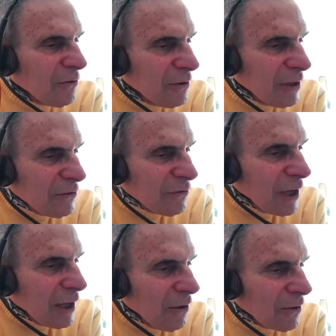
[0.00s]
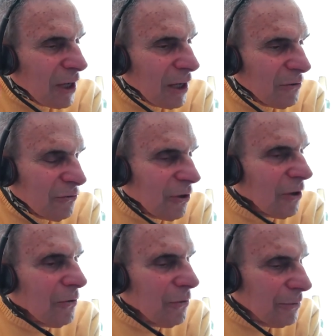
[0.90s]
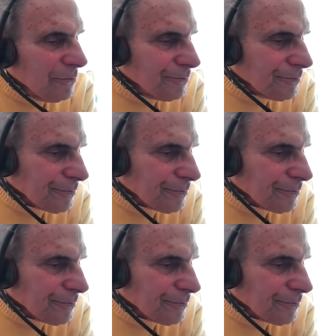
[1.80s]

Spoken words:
So let's say, okay, so